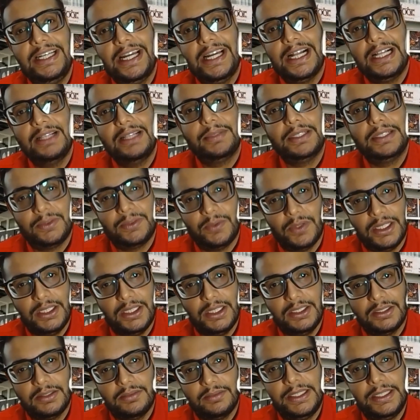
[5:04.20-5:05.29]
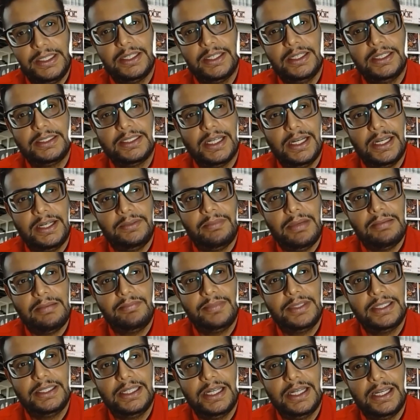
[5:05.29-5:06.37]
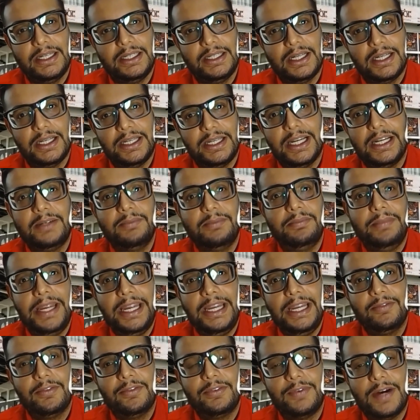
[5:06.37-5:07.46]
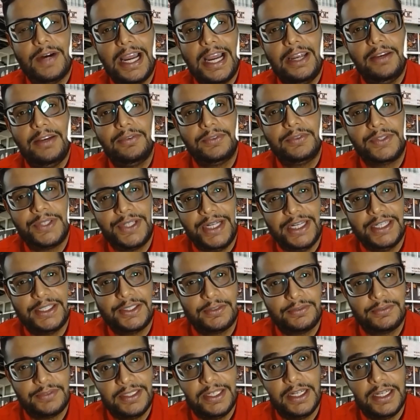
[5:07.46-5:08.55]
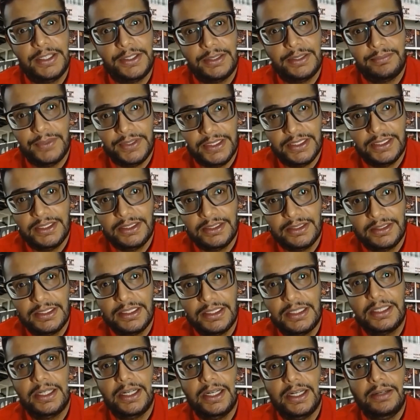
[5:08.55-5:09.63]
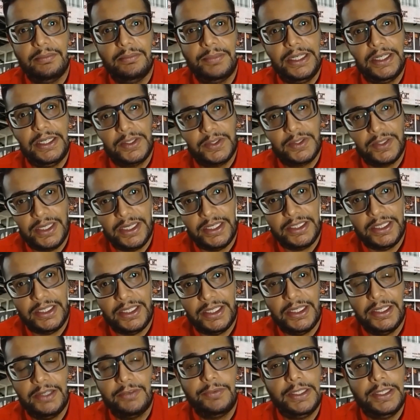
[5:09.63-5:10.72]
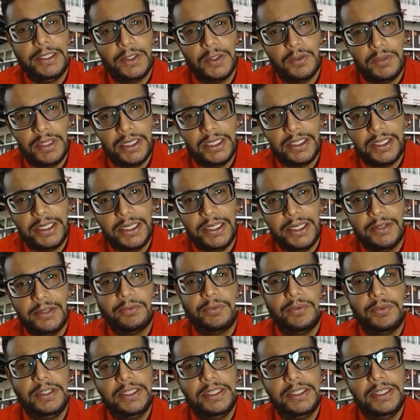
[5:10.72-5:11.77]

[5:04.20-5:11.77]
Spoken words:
help as well, because I remember that there are main 5 traits of an entrepreneur, right? Being creative, innovative, risk